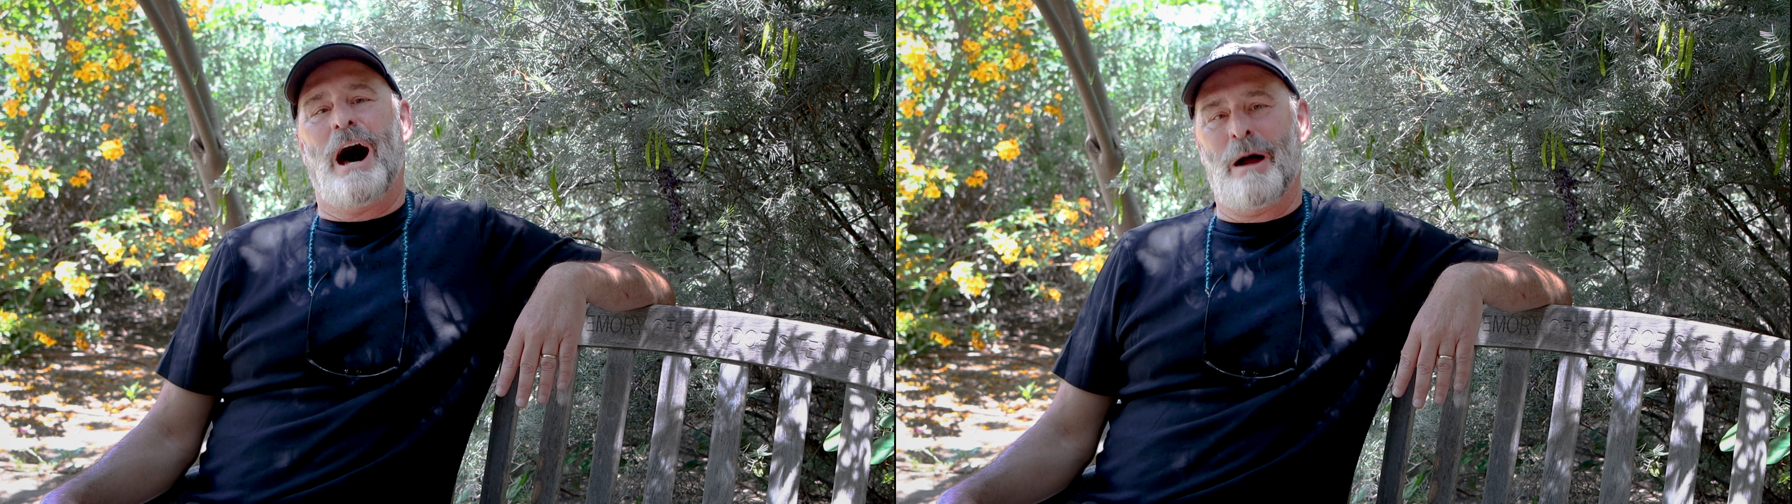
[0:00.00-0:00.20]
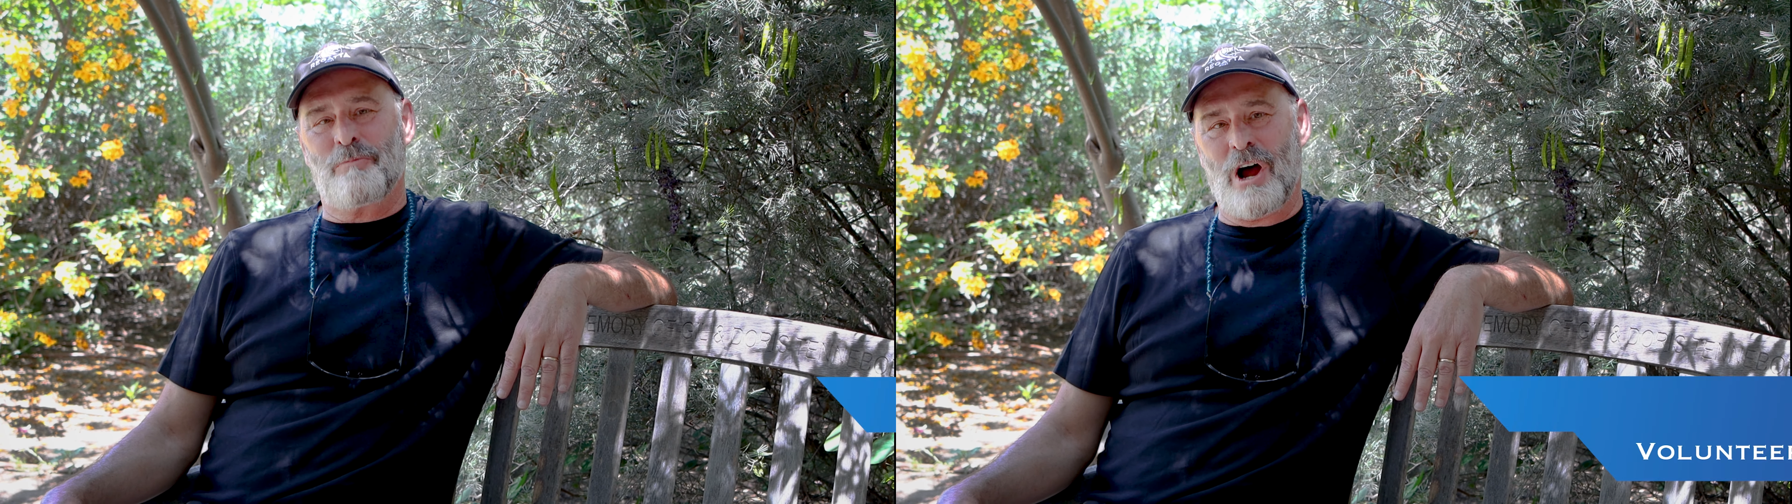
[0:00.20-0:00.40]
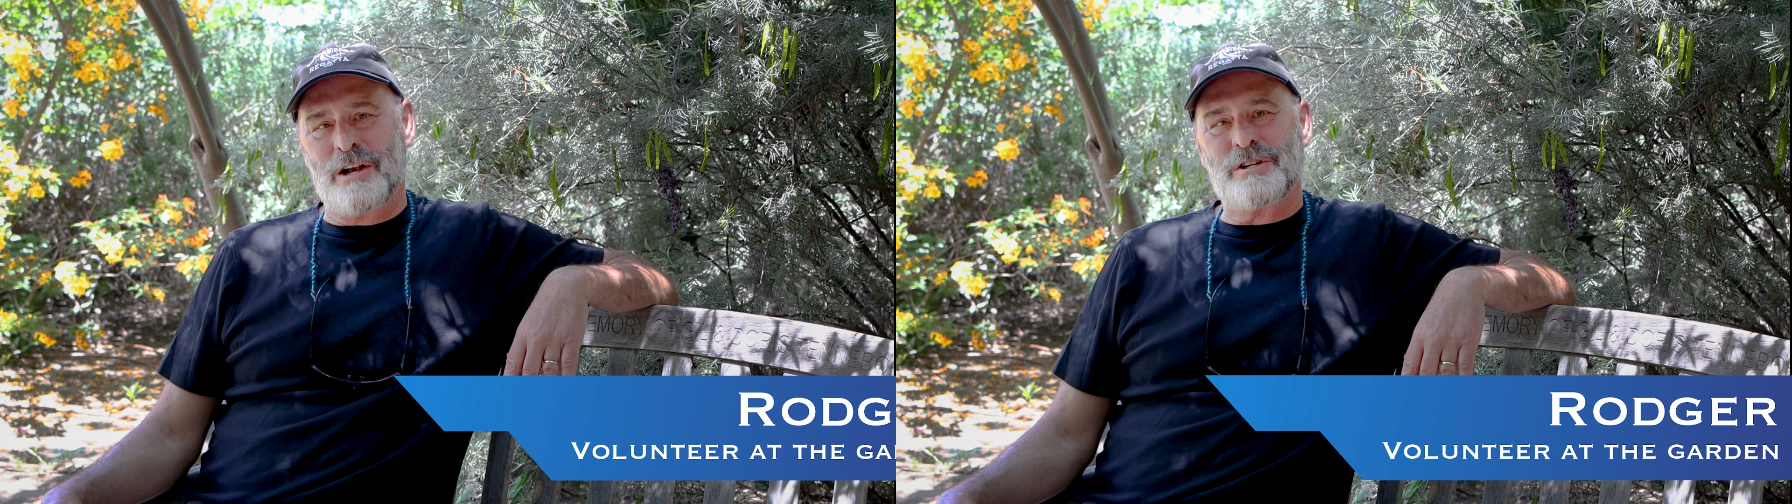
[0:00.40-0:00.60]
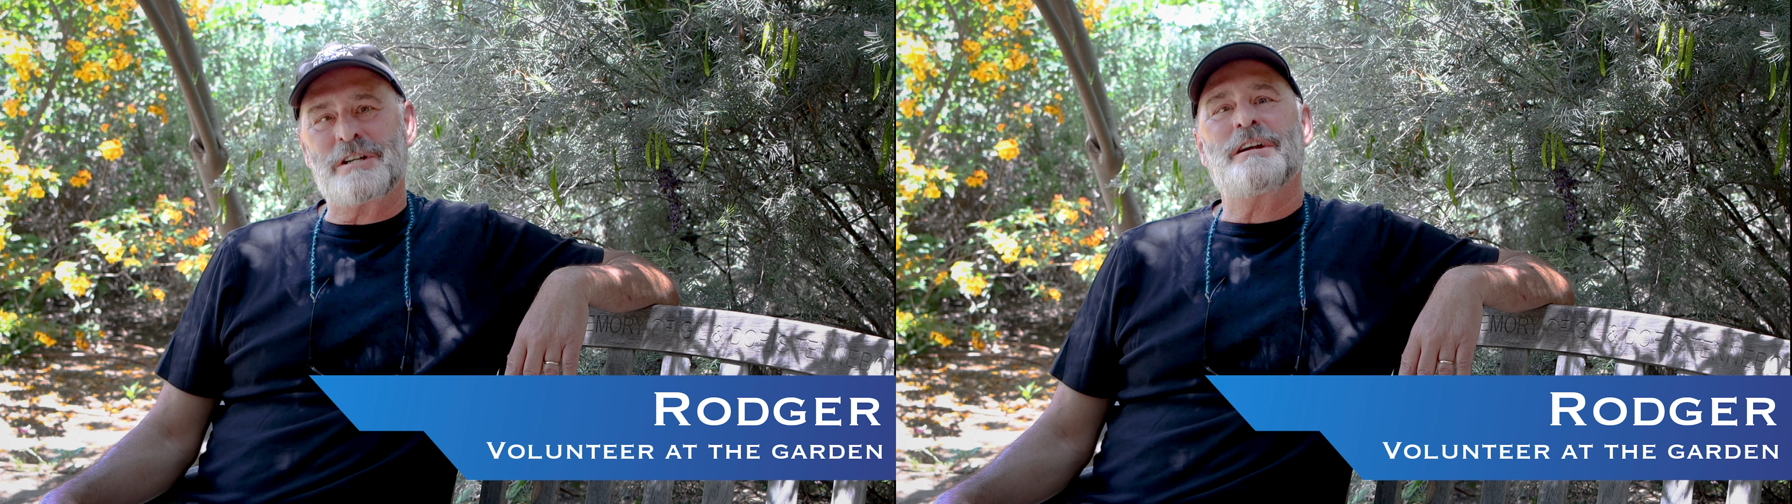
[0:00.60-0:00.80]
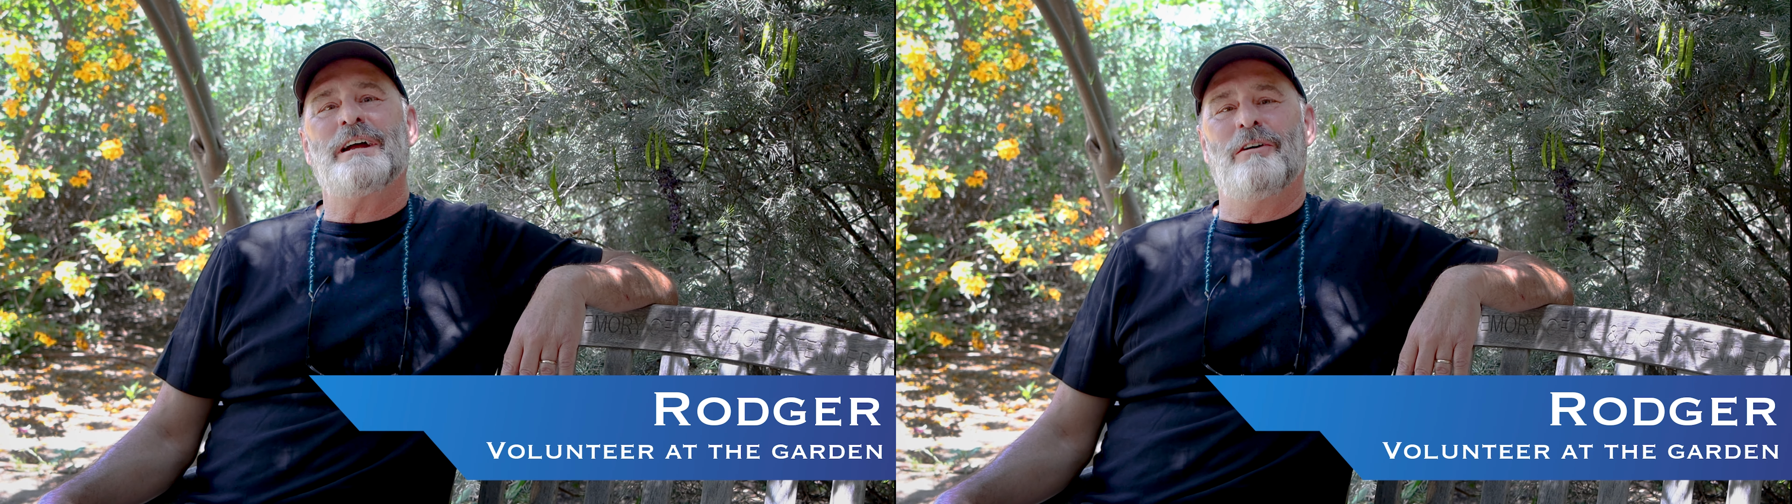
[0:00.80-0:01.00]
I'm
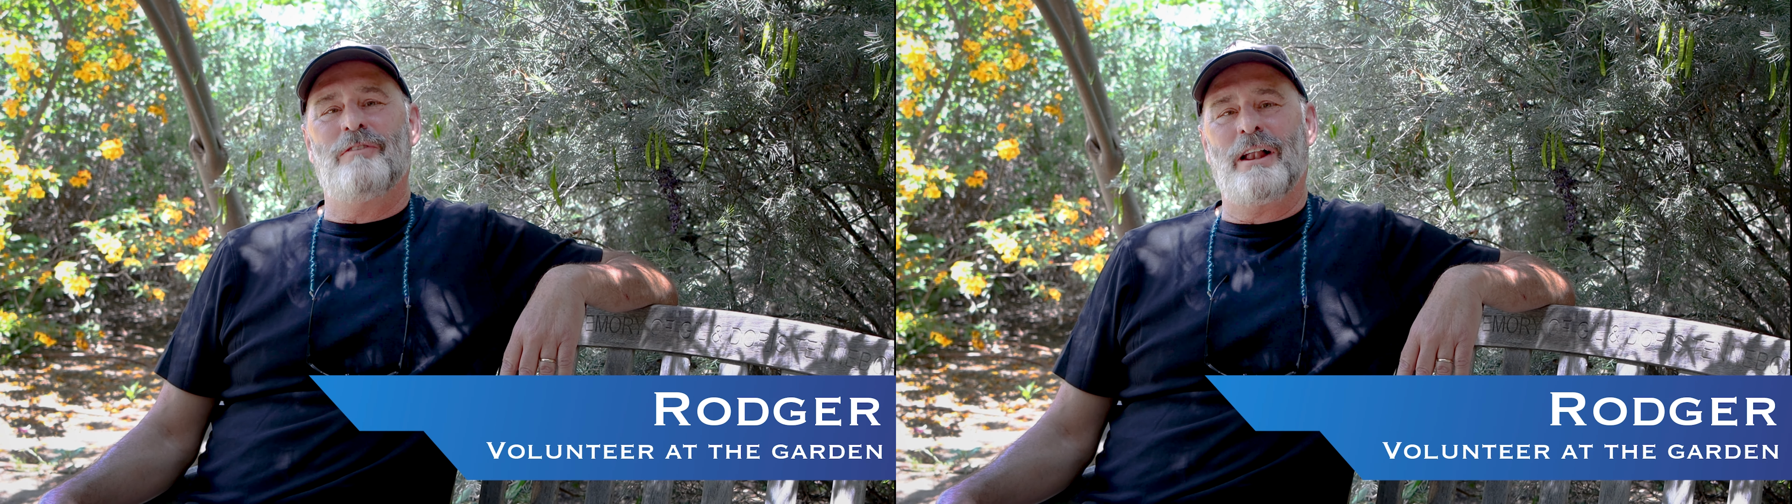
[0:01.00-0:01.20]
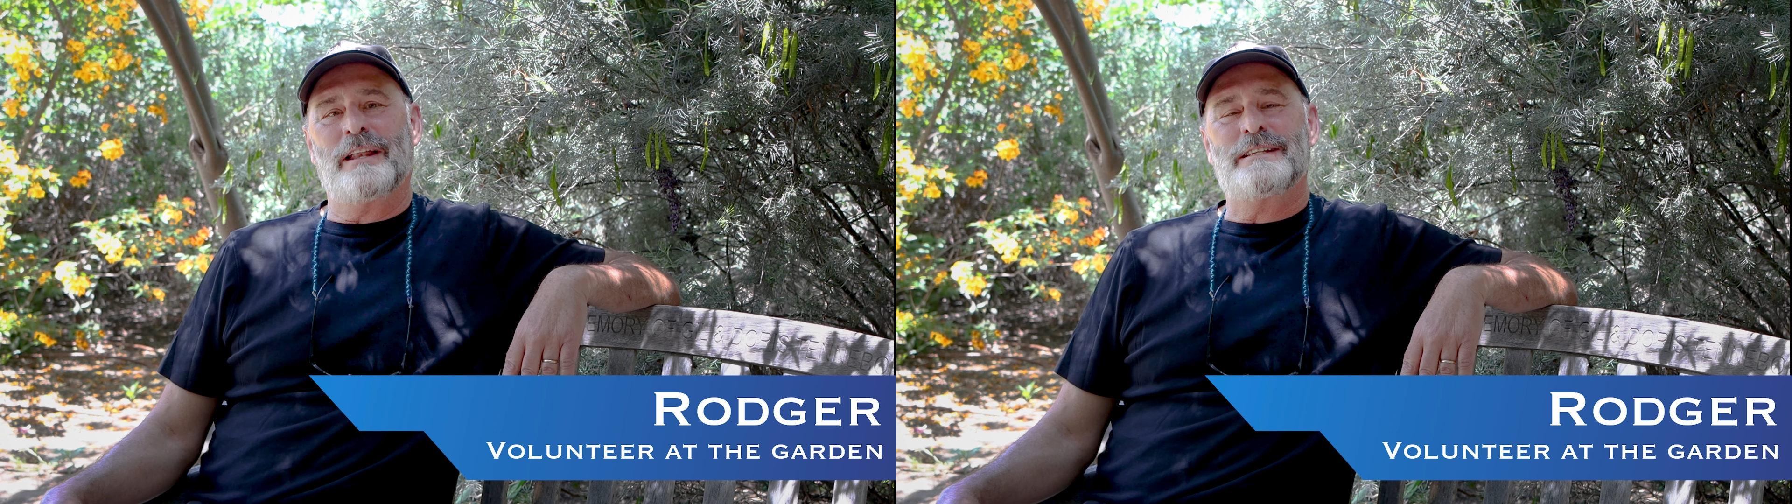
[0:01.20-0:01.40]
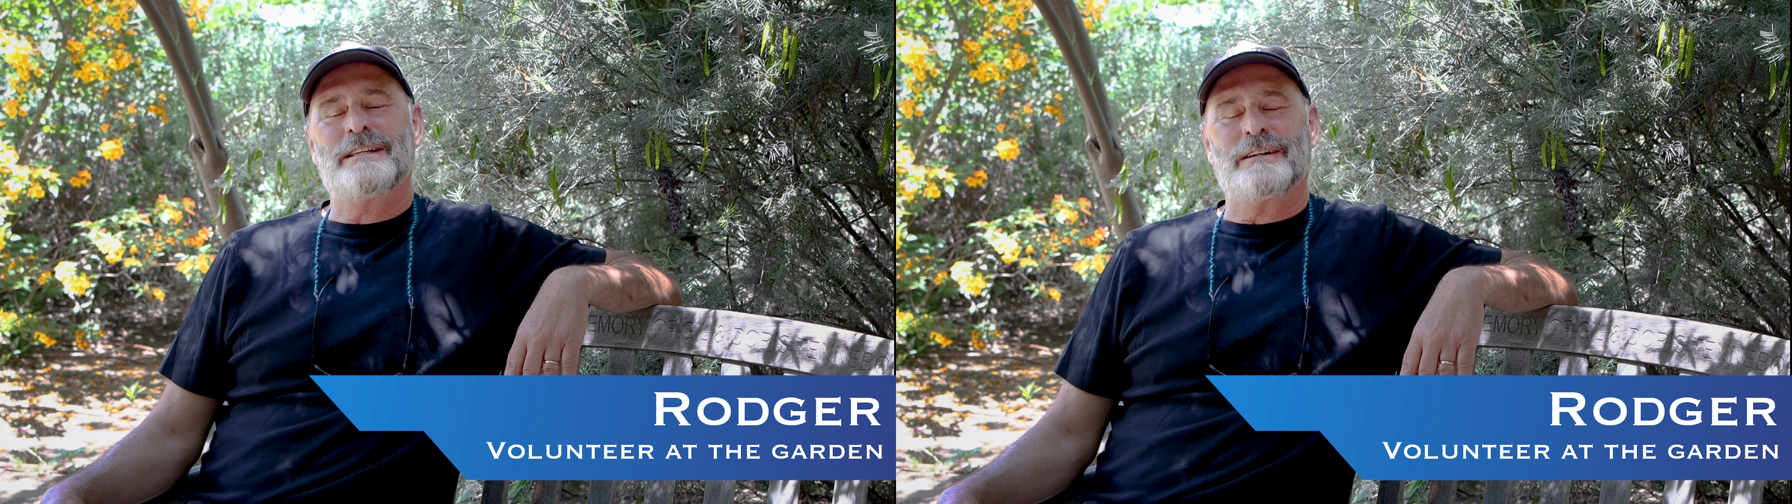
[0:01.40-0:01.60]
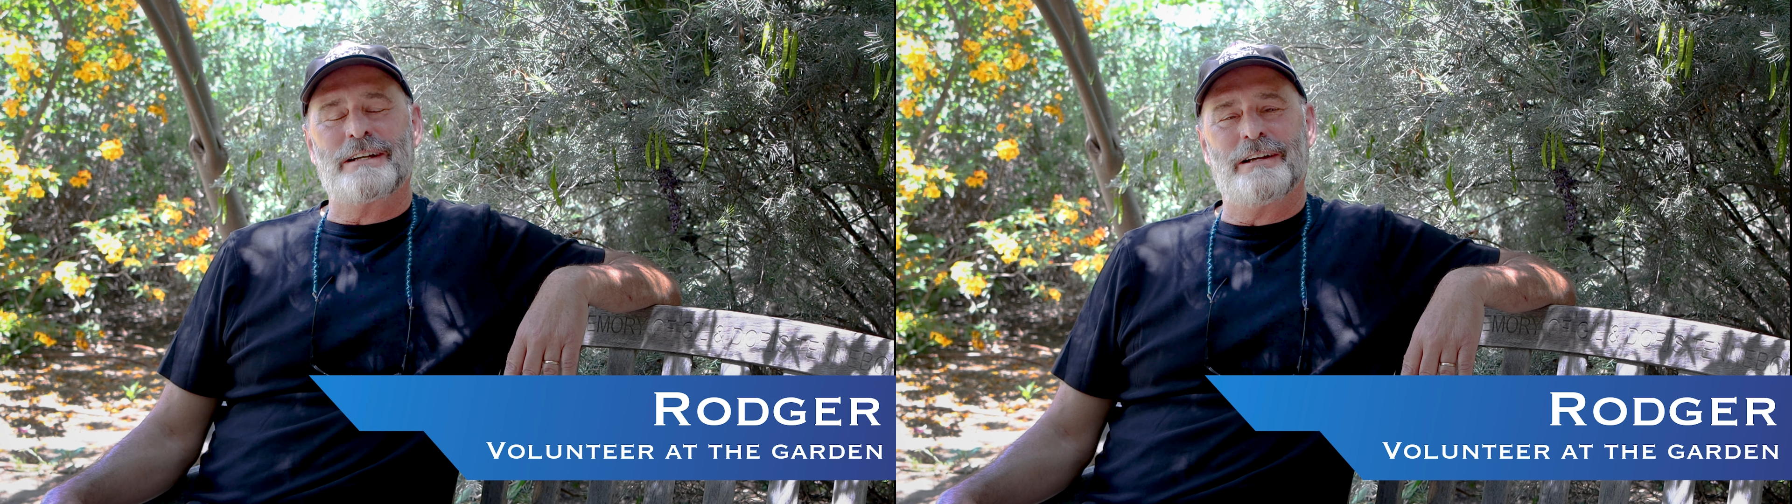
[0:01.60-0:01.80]
Roger, a volunteer